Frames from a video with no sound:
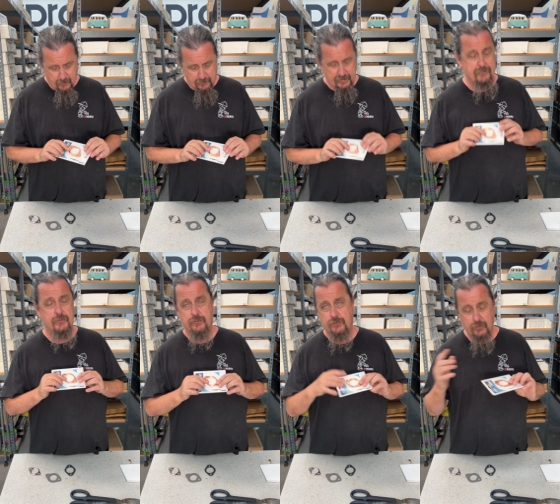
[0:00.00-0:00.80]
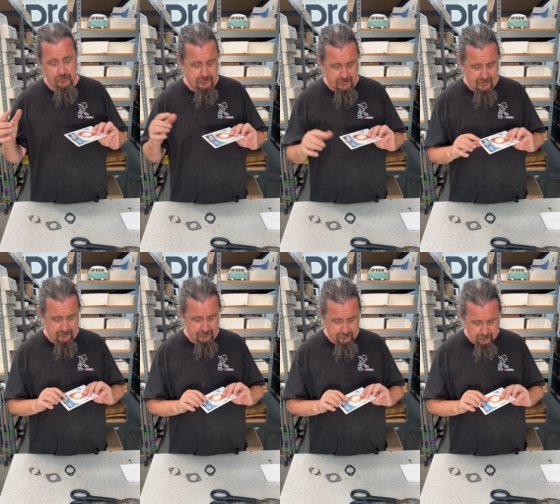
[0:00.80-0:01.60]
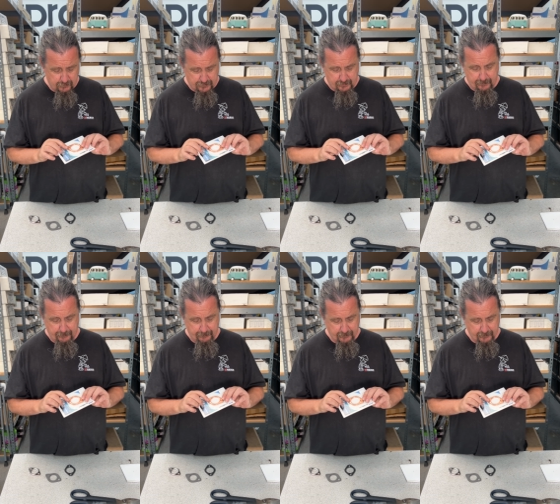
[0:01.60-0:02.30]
But if you do decide to use them,